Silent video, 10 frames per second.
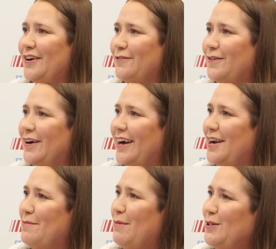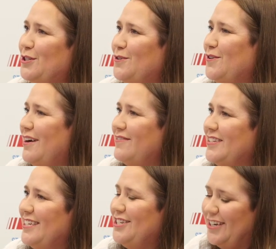for an emotional Dave,
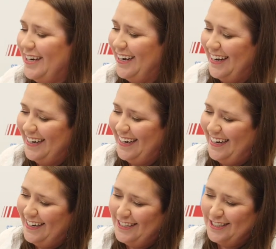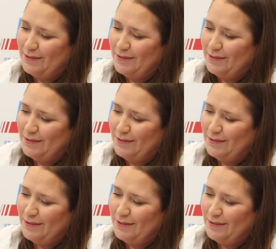conversation, and he just